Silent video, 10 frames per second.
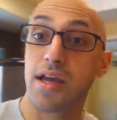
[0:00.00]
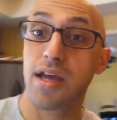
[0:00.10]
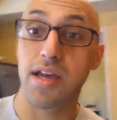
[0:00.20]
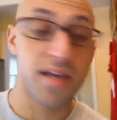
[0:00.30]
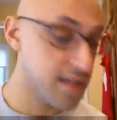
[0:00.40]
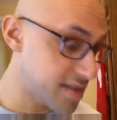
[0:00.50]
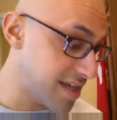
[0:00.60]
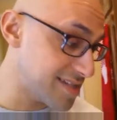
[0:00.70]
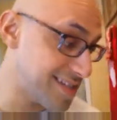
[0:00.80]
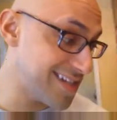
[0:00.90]
And
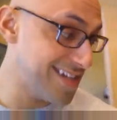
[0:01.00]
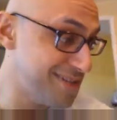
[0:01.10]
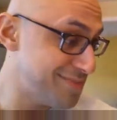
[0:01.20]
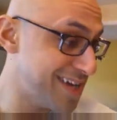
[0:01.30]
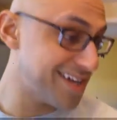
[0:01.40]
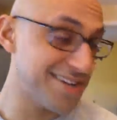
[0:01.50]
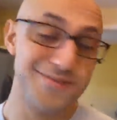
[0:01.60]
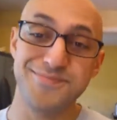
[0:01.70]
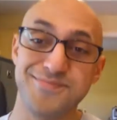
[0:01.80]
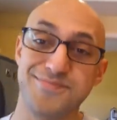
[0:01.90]
that's it,
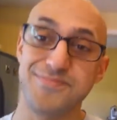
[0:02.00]
man.